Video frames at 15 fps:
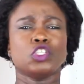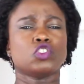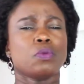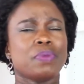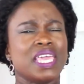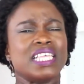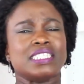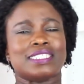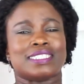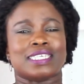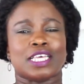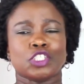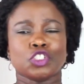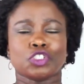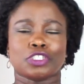So be
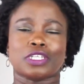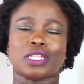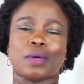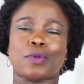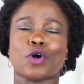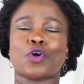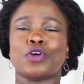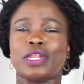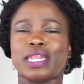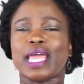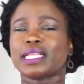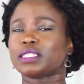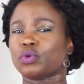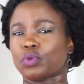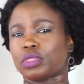intentional about
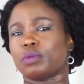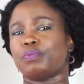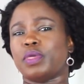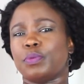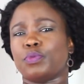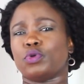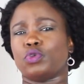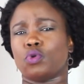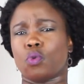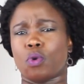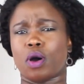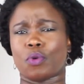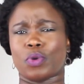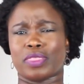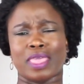connecting with the people you
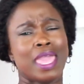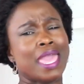work with.